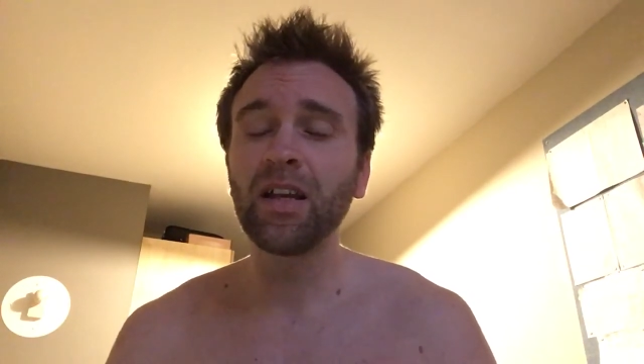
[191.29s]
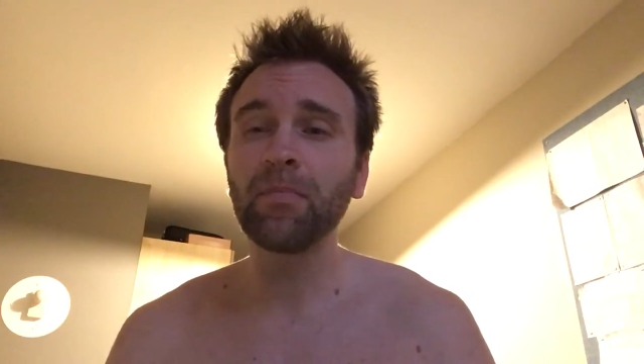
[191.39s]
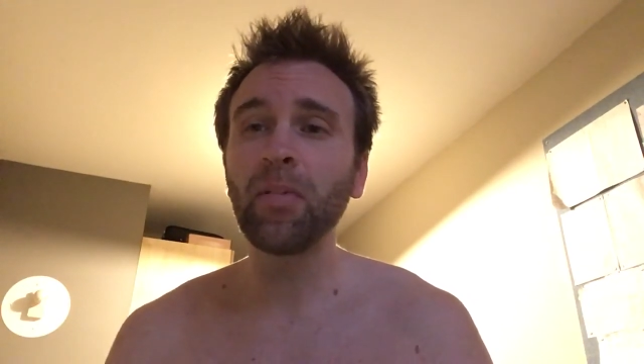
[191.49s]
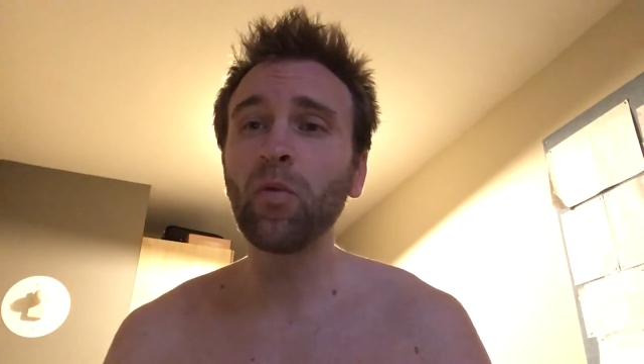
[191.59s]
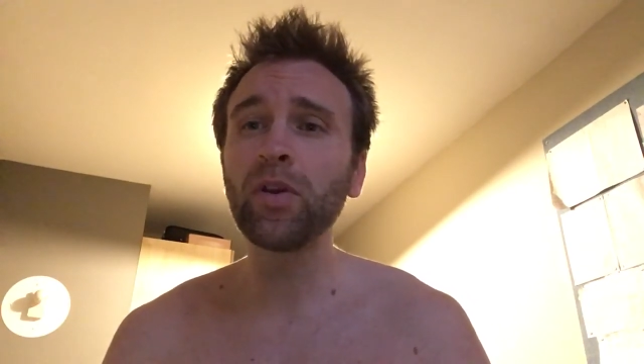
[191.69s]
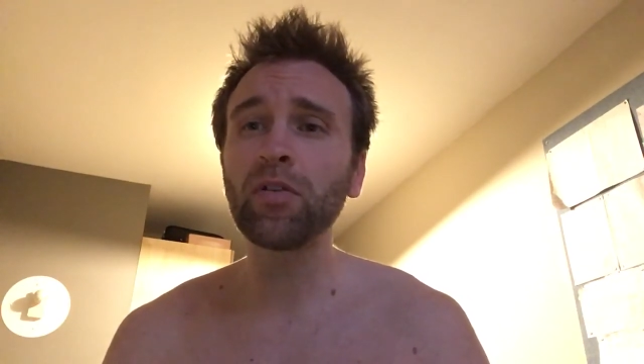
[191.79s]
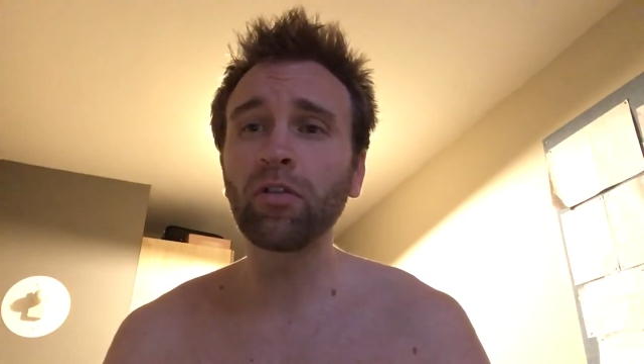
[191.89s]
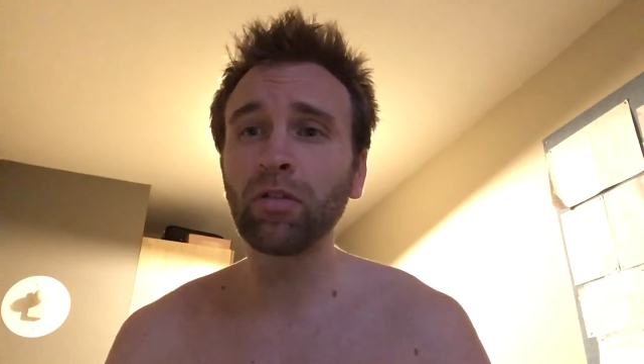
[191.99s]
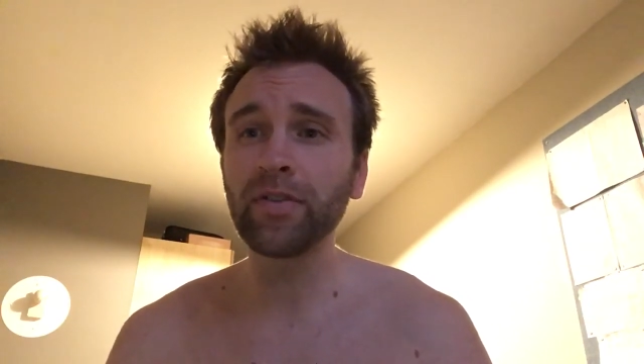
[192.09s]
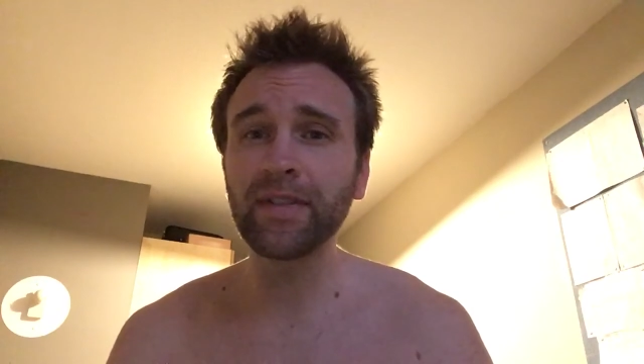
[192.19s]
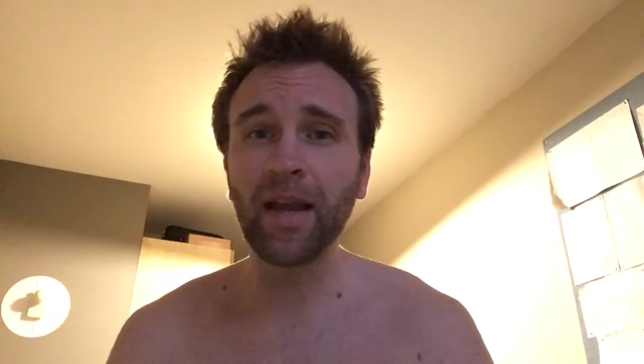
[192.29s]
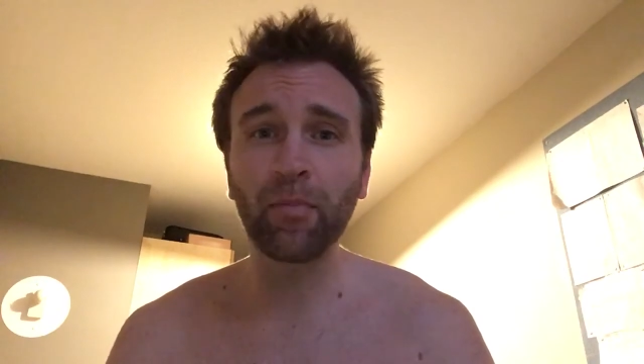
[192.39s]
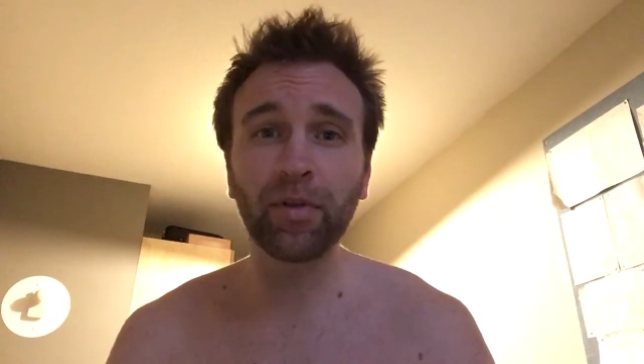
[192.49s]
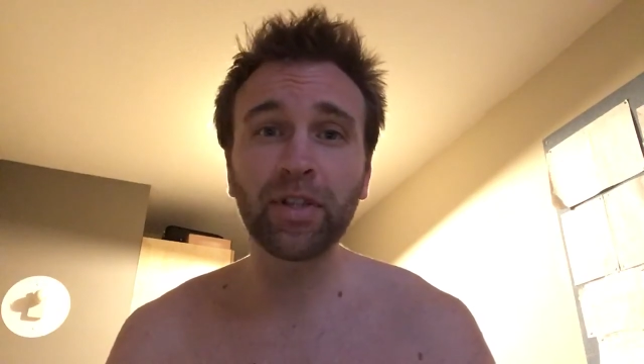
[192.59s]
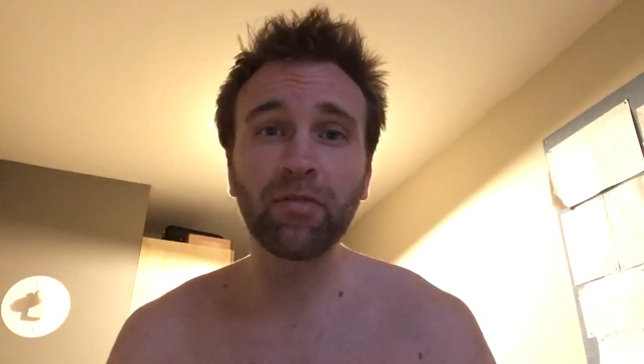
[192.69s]
But we'll cross
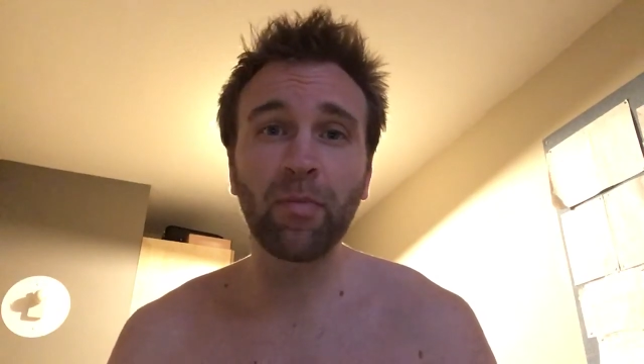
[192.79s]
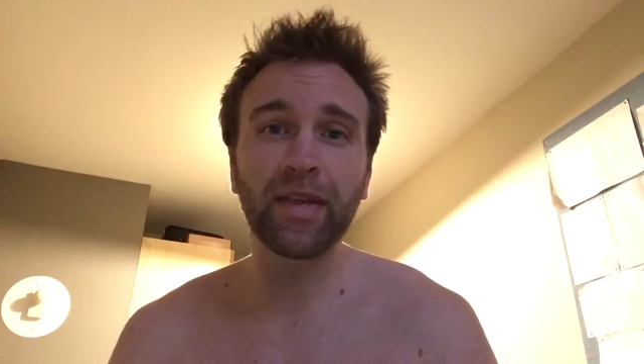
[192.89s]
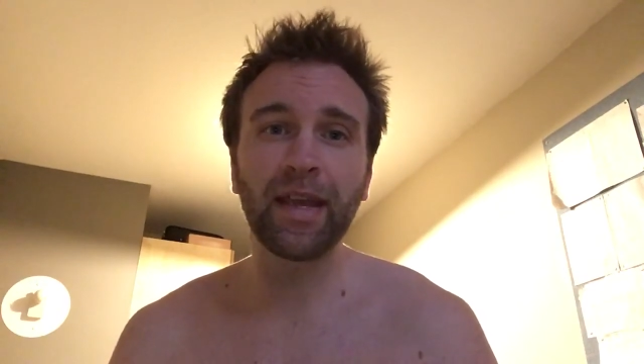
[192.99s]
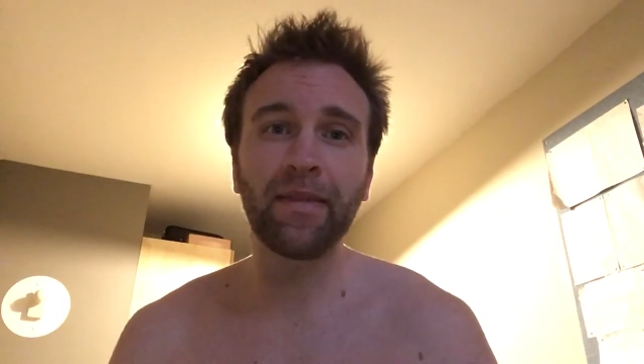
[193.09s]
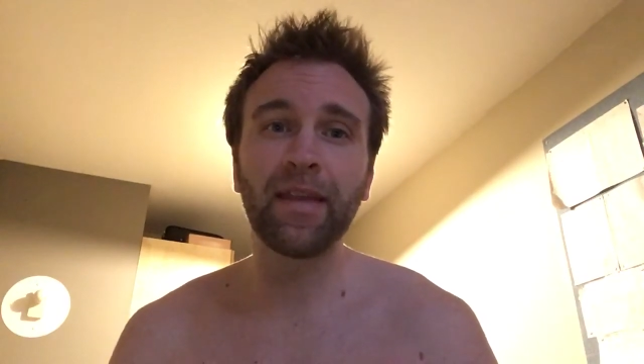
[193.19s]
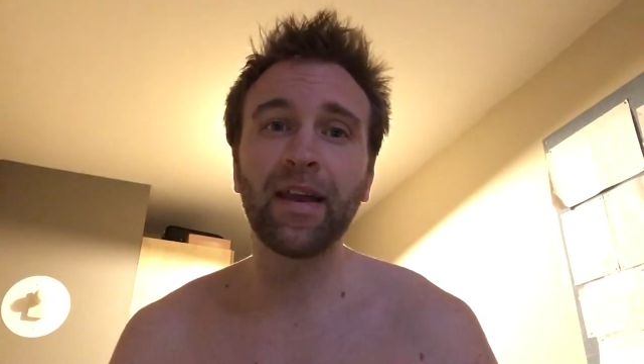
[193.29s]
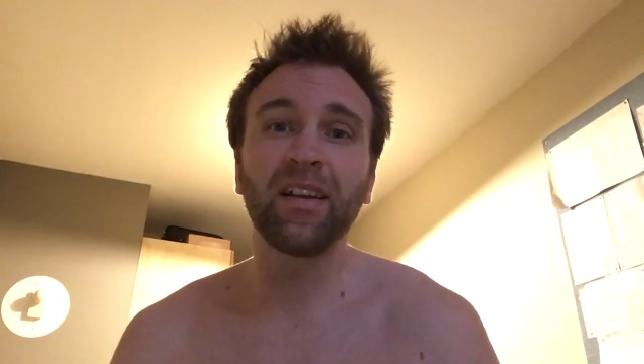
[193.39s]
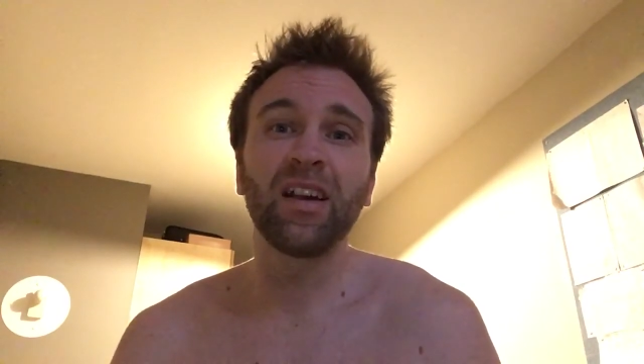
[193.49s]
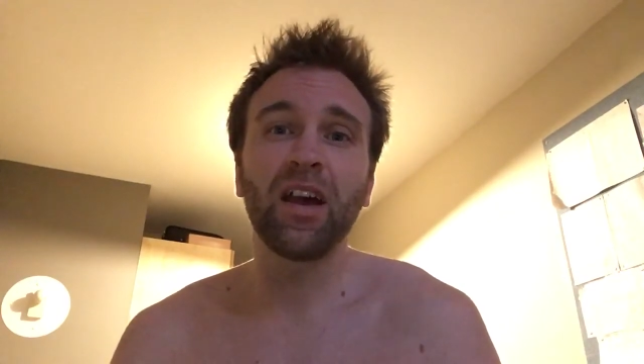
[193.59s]
that bridge when we get there.